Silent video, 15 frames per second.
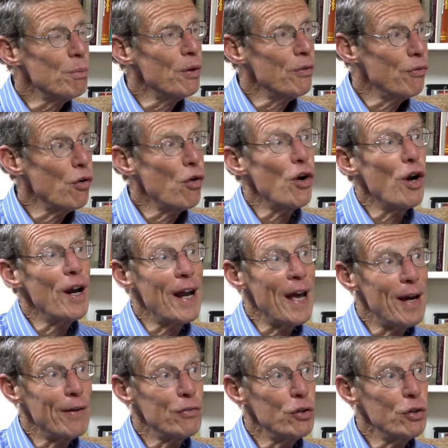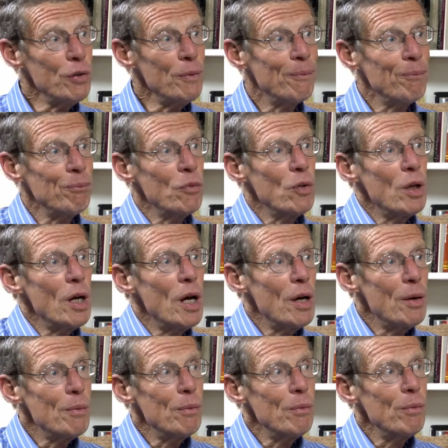before and after.
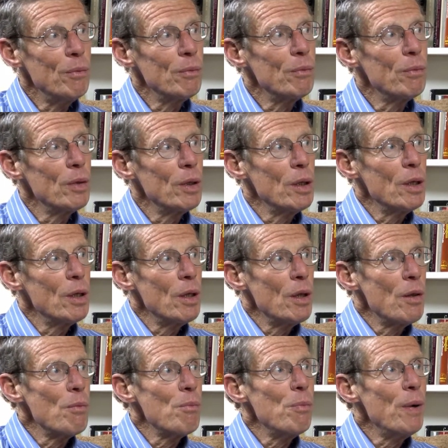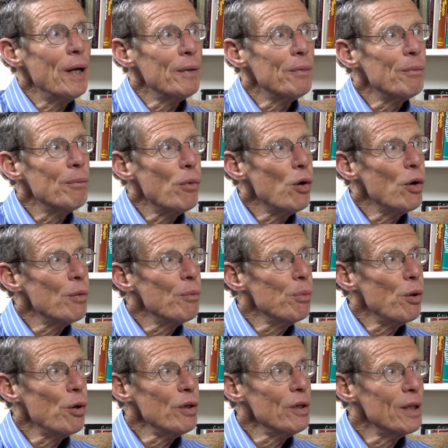Um, but more
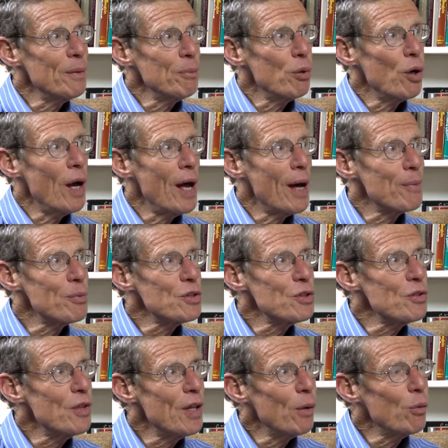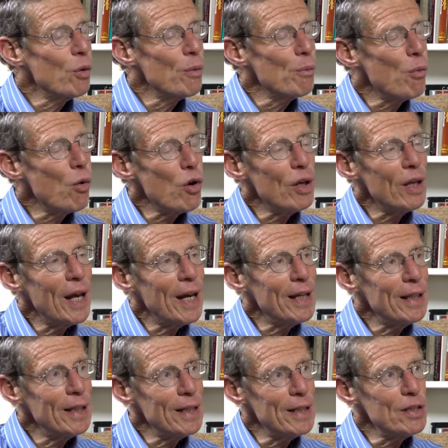importantly, perhaps, they were more
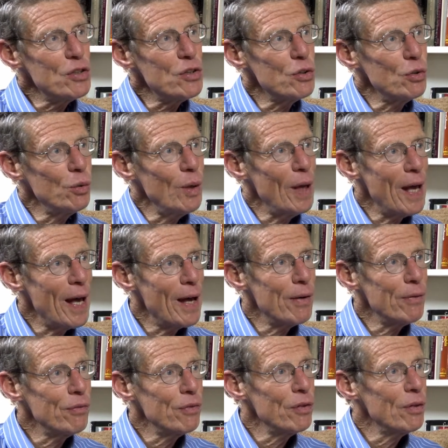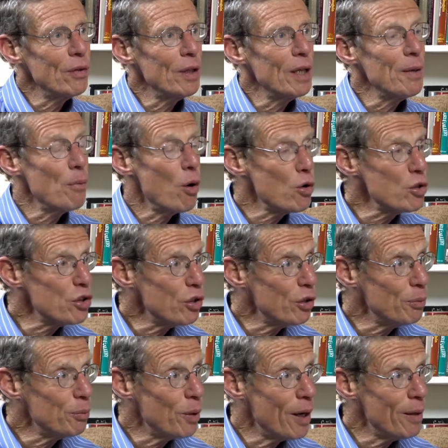likely to have
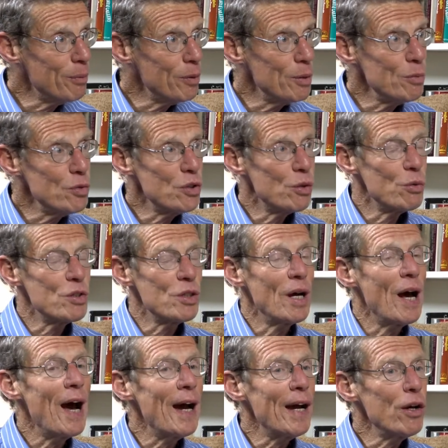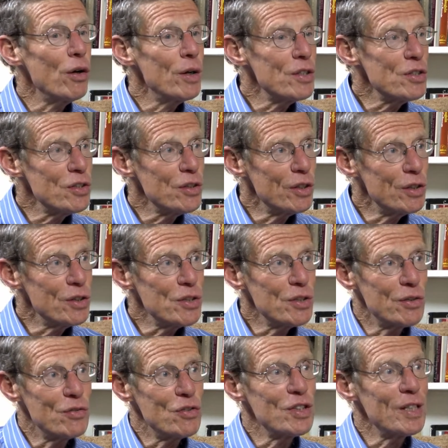emotional problems. There was a higher incidence
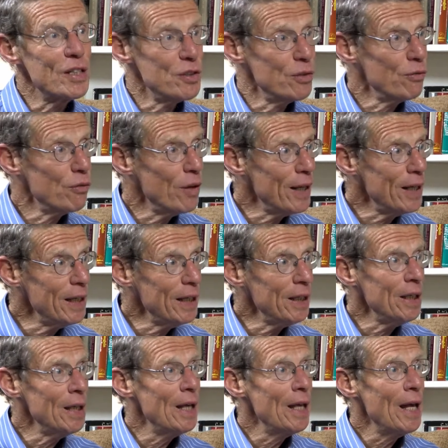of schizophrenia